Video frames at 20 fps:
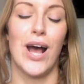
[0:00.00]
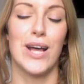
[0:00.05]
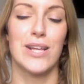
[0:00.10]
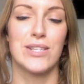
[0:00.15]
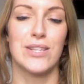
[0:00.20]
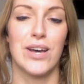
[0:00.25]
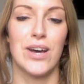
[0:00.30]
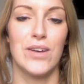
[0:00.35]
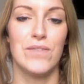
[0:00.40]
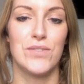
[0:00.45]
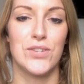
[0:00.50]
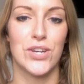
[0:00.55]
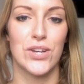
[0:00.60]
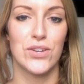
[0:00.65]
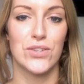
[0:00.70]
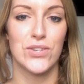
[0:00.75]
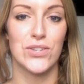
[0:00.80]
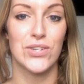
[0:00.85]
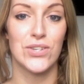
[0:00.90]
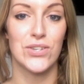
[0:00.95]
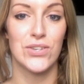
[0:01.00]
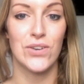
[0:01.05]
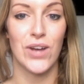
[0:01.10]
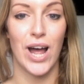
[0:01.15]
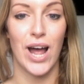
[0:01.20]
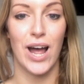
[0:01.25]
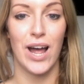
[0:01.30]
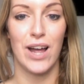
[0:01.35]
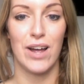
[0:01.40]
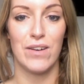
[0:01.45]
as I've chosen to
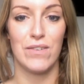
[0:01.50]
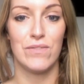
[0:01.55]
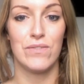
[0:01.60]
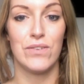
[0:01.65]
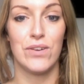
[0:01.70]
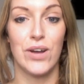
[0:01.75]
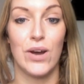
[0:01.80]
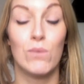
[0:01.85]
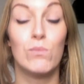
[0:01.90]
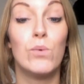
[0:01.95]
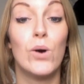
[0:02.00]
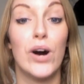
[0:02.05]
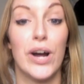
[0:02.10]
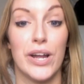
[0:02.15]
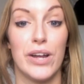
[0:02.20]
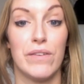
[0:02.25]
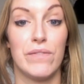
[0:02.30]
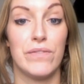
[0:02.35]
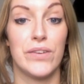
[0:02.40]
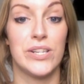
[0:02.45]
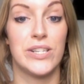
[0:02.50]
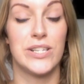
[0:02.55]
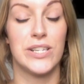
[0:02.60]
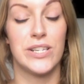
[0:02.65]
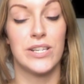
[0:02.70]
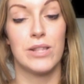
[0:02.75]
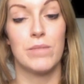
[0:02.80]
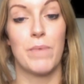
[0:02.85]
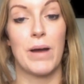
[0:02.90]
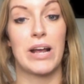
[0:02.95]
have a wire fitted
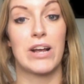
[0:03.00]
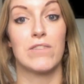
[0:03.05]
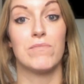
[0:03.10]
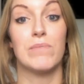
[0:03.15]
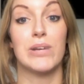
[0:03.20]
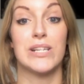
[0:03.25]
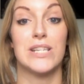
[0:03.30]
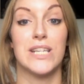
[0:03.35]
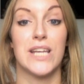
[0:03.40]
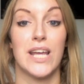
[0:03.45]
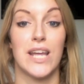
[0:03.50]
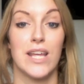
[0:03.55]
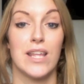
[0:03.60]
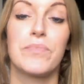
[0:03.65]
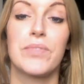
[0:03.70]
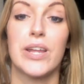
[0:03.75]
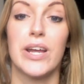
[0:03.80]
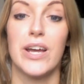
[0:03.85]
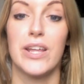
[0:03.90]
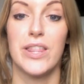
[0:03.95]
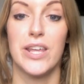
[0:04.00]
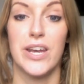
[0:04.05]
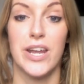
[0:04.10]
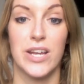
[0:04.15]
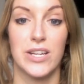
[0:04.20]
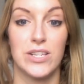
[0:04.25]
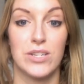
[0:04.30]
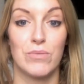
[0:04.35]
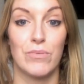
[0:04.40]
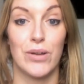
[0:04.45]
to the back of my teeth, I then
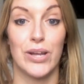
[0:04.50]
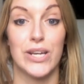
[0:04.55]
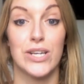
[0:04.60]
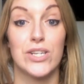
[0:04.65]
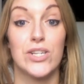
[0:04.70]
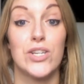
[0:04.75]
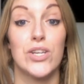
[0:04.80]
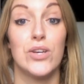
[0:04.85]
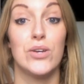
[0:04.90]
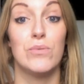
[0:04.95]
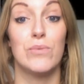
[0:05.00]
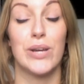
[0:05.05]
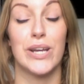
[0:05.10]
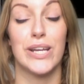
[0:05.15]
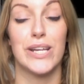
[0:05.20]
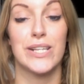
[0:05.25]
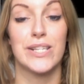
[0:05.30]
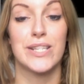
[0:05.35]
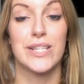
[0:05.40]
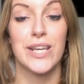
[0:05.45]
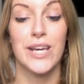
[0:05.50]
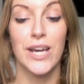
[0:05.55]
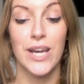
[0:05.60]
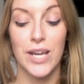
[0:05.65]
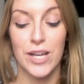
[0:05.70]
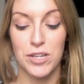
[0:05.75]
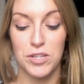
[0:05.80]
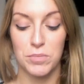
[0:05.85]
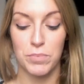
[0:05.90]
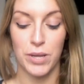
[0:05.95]
had to wait 2 weeks
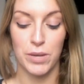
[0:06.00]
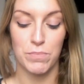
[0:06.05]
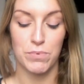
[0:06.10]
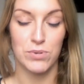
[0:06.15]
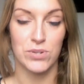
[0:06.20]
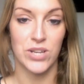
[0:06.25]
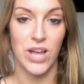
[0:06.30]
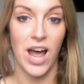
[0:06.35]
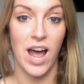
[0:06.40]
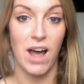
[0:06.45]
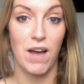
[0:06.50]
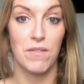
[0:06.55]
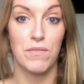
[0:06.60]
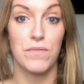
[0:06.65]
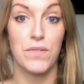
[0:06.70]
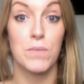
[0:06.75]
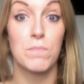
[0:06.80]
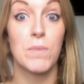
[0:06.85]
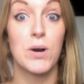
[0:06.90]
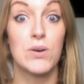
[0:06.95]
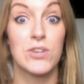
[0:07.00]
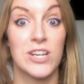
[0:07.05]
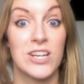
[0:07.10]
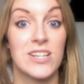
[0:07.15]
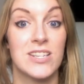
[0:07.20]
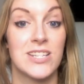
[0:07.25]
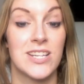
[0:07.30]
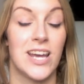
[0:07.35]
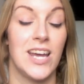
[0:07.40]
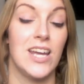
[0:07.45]
to be able to have the
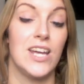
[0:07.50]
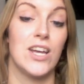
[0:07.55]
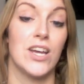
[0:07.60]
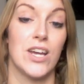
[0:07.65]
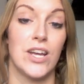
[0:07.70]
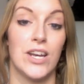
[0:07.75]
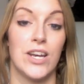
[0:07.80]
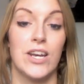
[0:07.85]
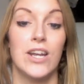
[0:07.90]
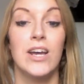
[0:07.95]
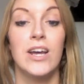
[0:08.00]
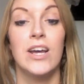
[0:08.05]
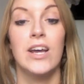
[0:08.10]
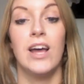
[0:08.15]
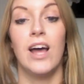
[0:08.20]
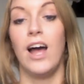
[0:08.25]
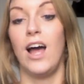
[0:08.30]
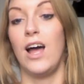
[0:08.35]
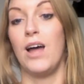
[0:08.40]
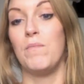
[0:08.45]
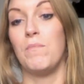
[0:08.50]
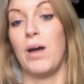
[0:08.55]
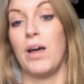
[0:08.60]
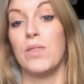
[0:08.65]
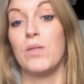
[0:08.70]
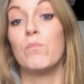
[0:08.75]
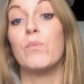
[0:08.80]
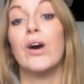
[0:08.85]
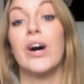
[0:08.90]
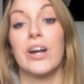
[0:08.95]
mouldings taken
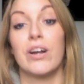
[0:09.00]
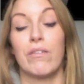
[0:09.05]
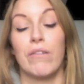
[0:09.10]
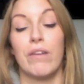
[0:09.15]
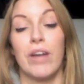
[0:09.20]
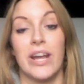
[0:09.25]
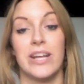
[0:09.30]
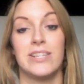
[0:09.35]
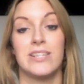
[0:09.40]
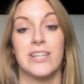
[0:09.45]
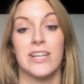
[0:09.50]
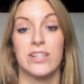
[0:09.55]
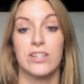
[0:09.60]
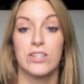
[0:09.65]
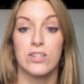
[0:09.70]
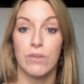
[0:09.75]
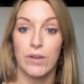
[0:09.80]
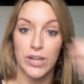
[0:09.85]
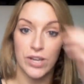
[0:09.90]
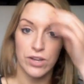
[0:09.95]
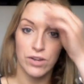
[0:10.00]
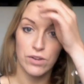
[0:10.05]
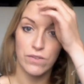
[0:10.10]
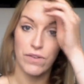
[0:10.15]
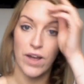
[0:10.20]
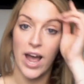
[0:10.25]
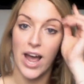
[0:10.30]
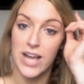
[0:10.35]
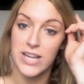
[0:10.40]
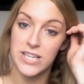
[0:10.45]
and the wire created. So I could have
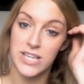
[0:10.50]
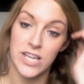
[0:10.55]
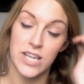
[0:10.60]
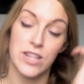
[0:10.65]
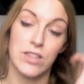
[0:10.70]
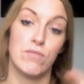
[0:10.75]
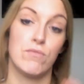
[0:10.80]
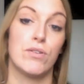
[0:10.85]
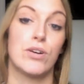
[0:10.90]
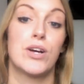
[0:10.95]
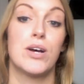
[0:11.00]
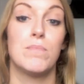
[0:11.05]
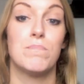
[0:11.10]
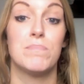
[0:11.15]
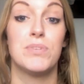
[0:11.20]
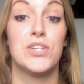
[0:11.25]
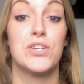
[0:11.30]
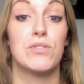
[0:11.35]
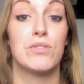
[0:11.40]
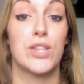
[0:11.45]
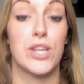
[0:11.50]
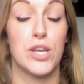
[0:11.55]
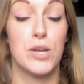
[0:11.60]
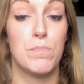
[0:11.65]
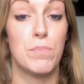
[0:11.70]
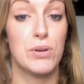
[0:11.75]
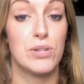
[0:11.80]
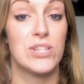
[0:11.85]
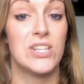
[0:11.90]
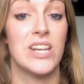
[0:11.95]
had either a gum shield that you
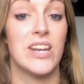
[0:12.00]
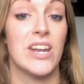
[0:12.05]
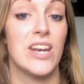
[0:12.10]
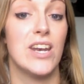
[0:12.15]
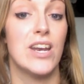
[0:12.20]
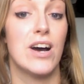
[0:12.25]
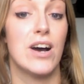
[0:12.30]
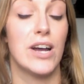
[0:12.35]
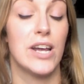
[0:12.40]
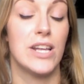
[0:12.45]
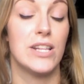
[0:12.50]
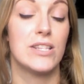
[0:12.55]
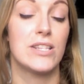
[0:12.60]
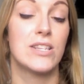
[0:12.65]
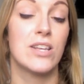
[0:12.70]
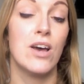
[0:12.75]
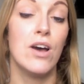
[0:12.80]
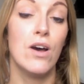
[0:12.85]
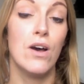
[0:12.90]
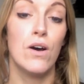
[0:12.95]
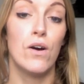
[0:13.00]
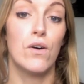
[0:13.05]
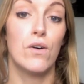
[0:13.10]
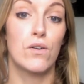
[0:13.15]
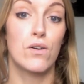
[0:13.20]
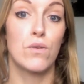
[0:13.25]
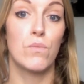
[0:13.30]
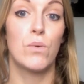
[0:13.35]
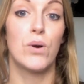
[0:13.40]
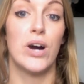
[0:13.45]
put in at night
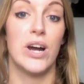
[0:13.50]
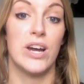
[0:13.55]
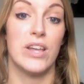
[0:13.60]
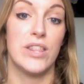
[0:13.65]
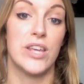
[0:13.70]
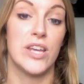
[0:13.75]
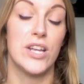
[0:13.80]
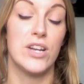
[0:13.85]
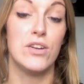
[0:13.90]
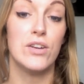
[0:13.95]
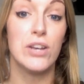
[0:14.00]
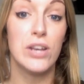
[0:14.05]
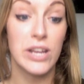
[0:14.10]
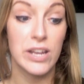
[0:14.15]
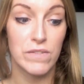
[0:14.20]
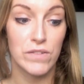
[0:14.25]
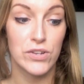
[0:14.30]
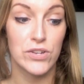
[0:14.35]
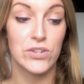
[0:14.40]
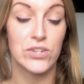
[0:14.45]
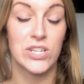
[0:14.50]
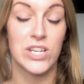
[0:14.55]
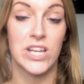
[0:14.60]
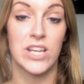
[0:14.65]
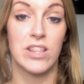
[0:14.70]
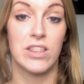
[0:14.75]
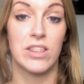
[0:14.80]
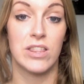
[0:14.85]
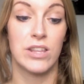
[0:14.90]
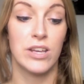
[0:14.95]
or a wire that you leave on your teeth